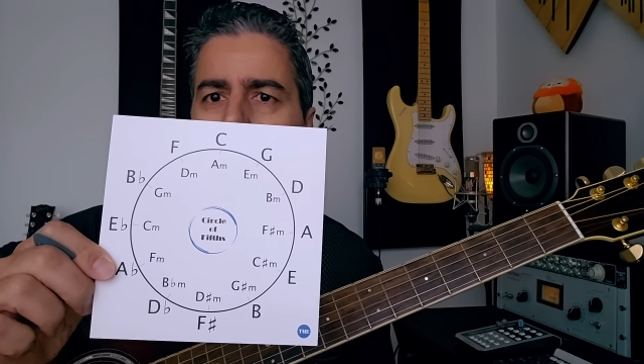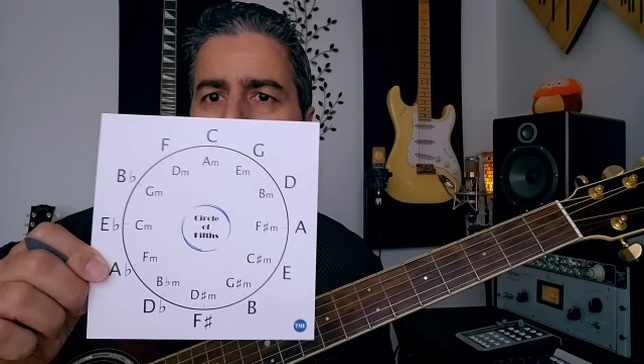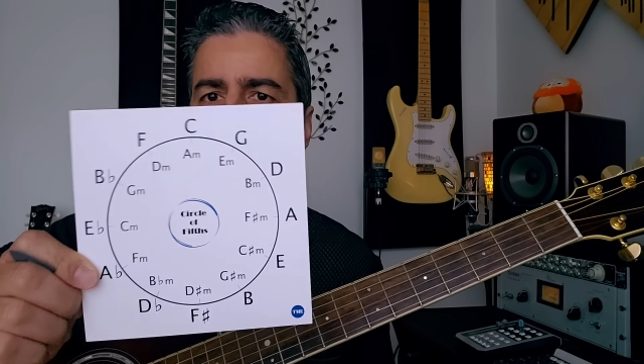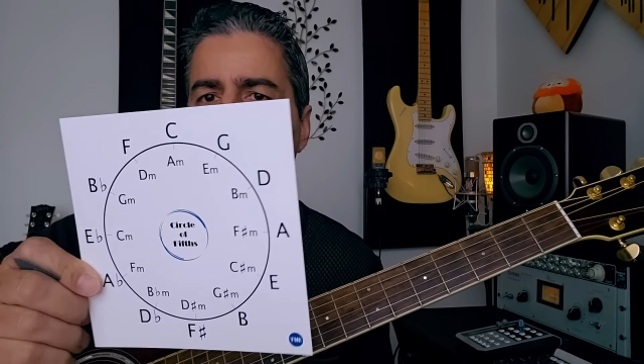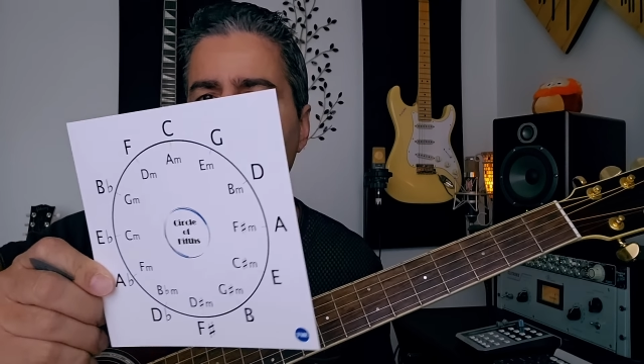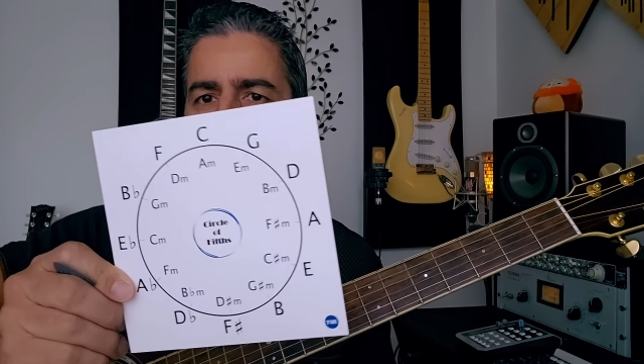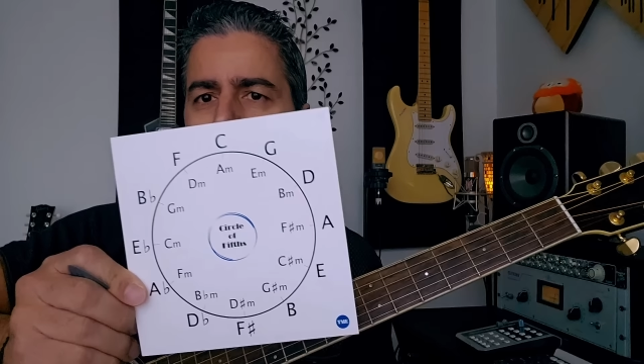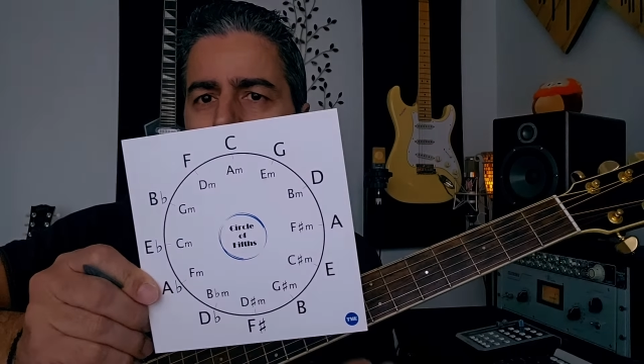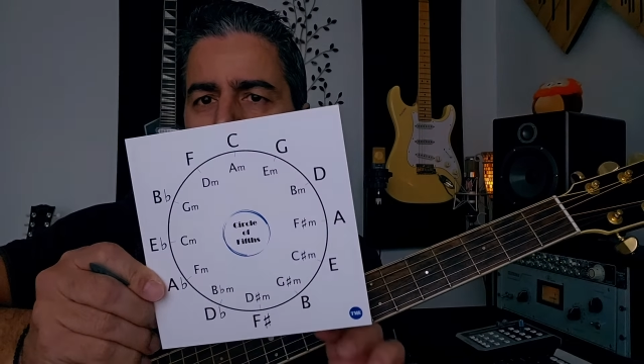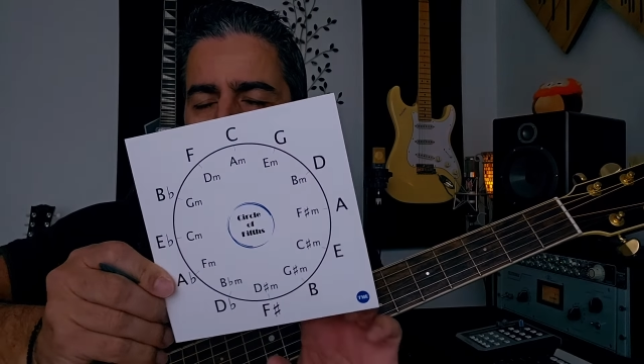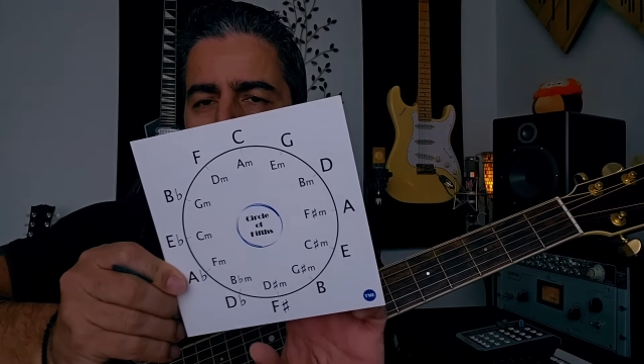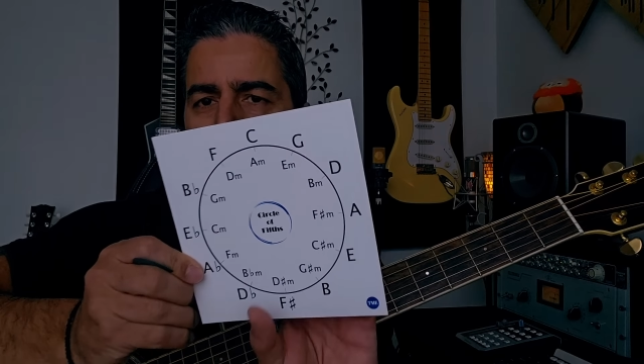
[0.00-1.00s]
which I
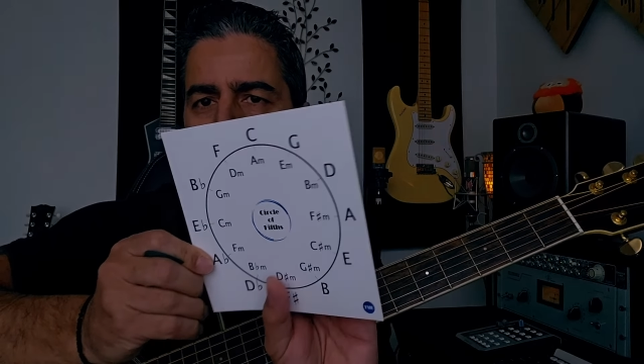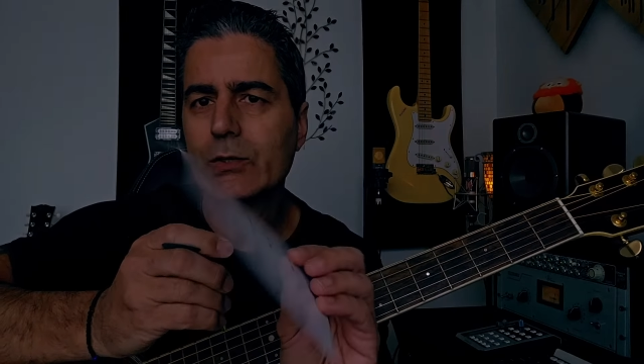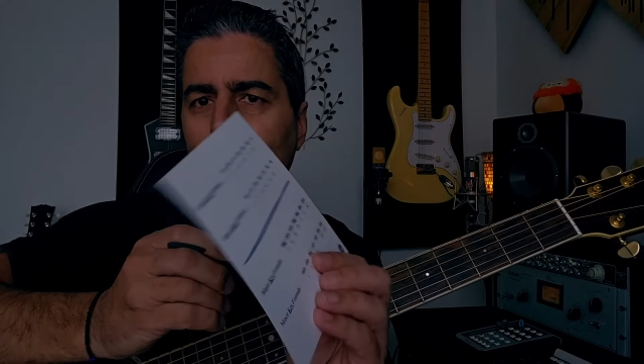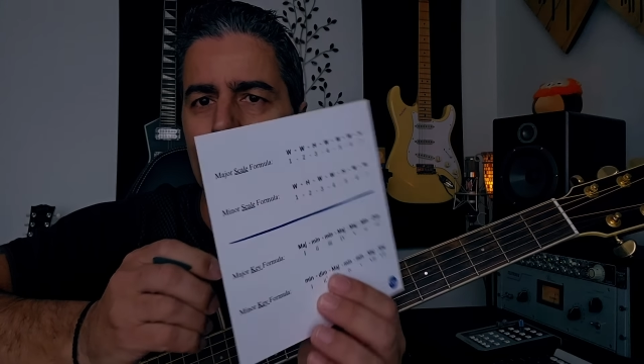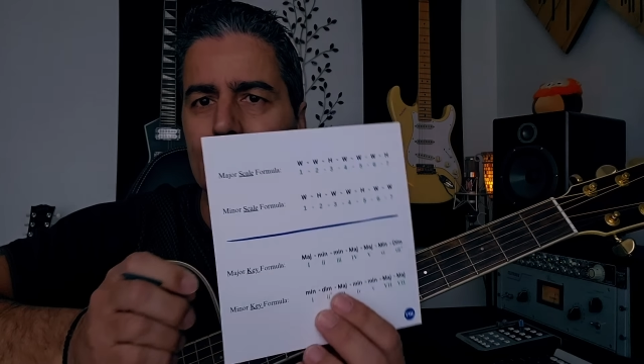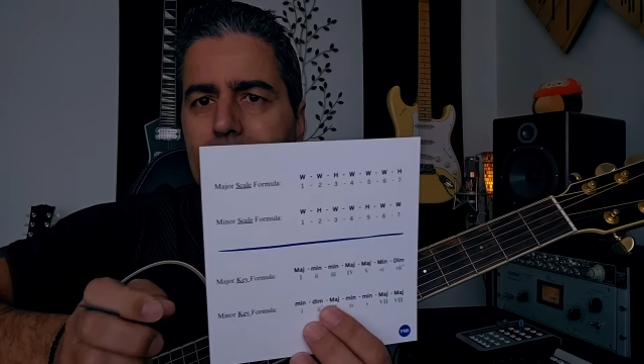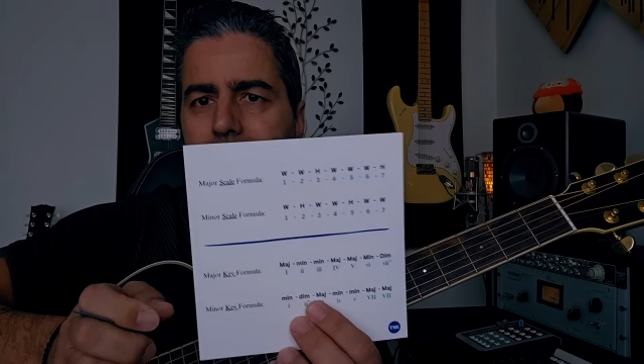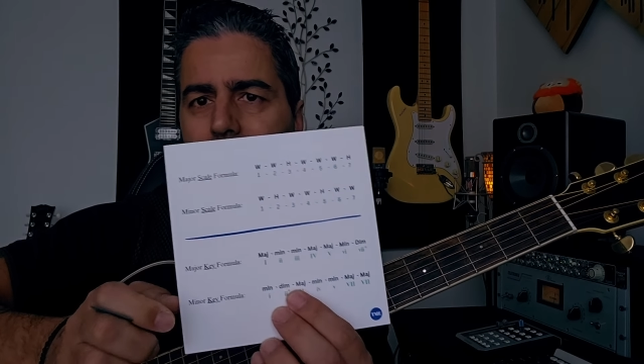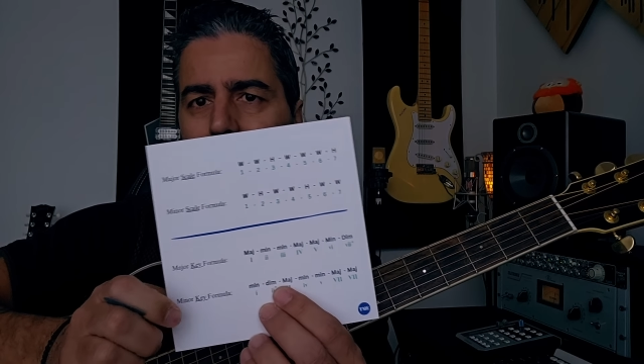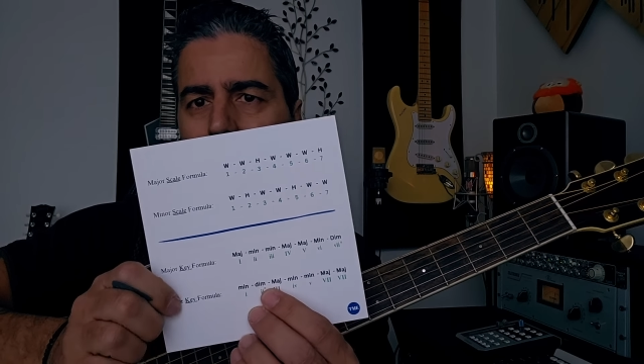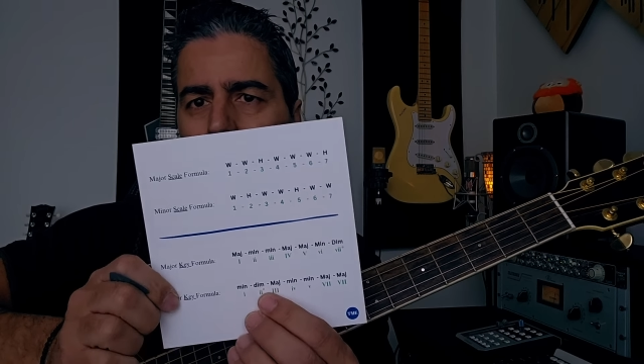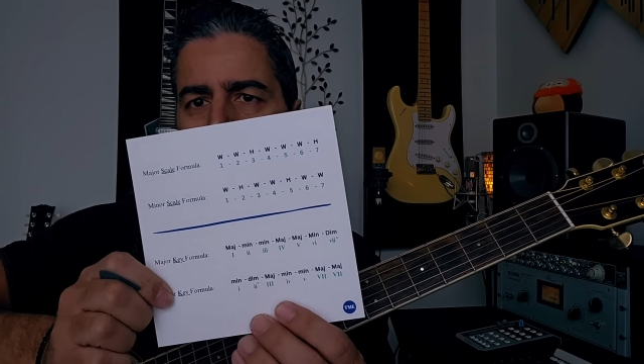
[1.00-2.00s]
use with my students.